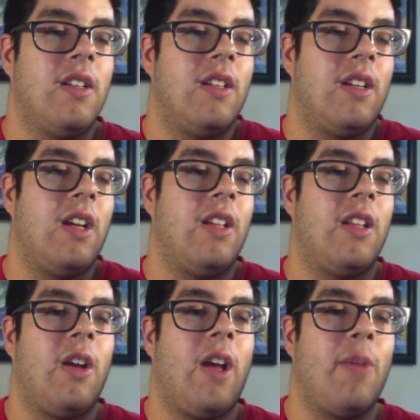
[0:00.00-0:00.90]

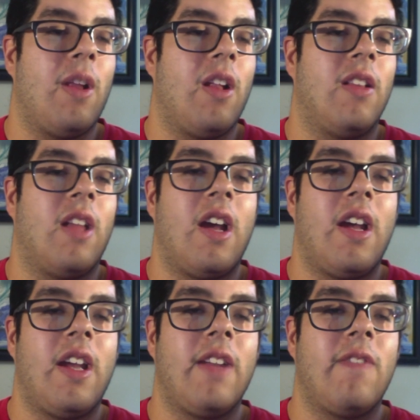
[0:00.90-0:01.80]
I went
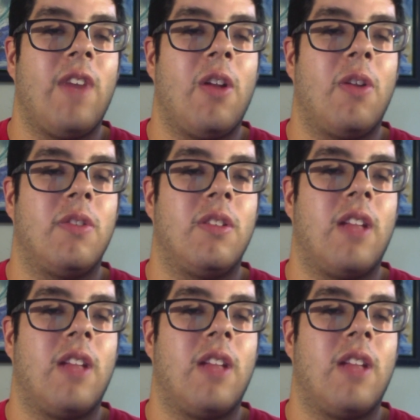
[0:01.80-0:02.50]
online, found